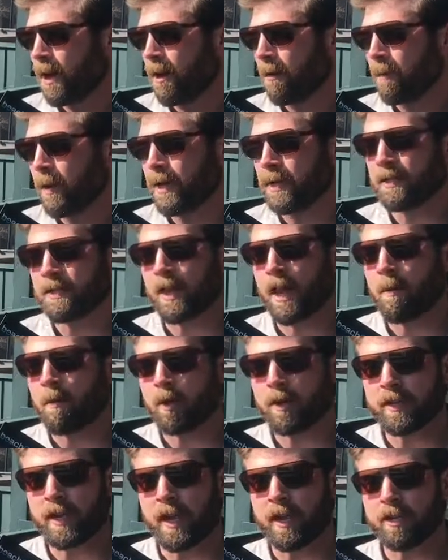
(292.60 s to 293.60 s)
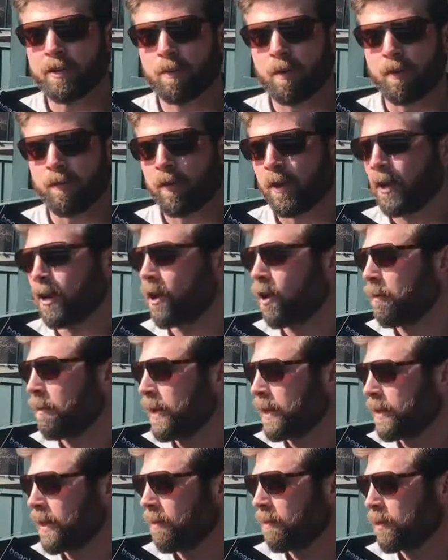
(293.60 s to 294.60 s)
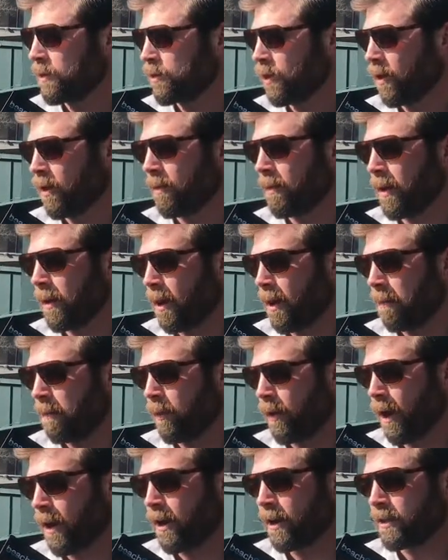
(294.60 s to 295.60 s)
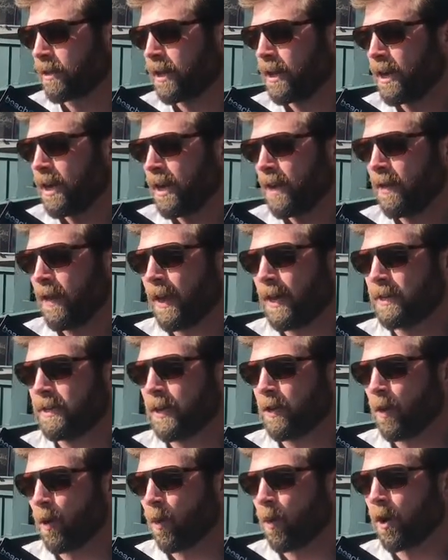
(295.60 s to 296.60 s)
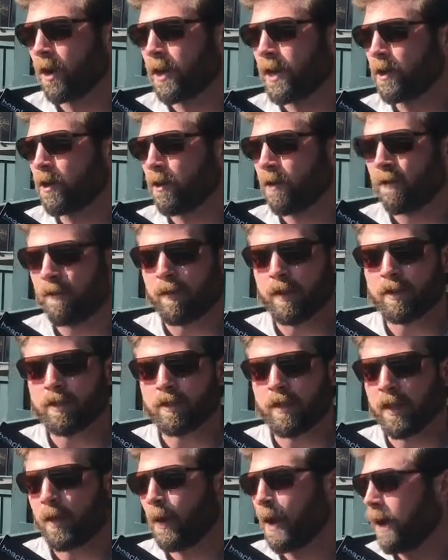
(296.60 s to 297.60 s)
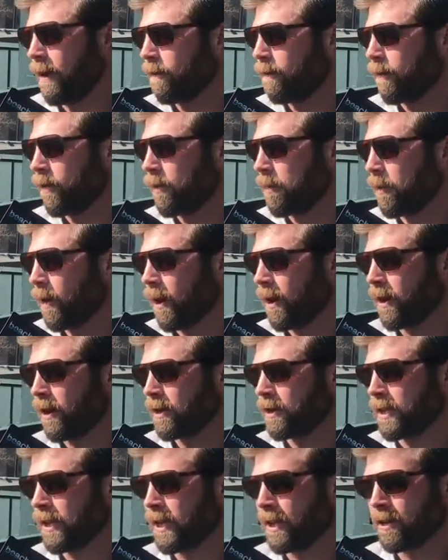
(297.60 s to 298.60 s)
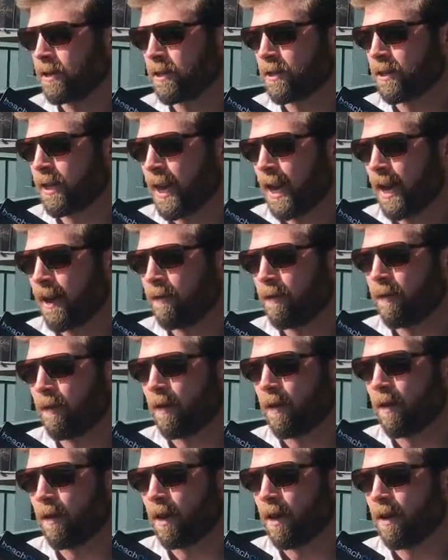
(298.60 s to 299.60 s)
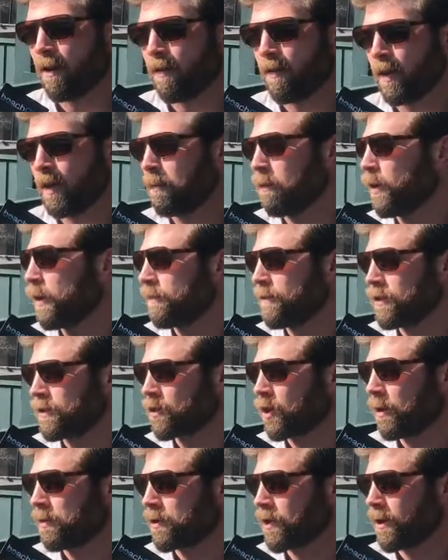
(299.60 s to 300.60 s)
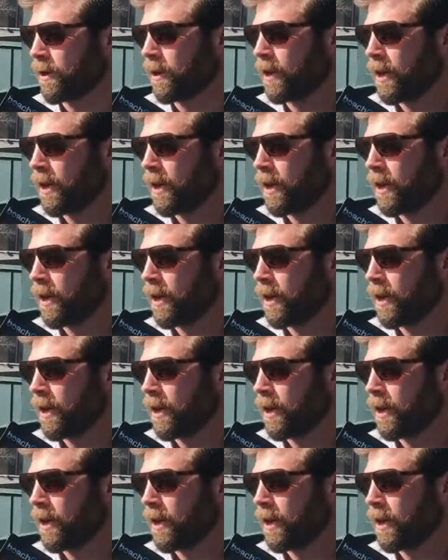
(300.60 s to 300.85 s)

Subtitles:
because it's a lot more tangible if you can go meet them and show them a product that is either working or the vision that you have for the product in just a handful of a brief description.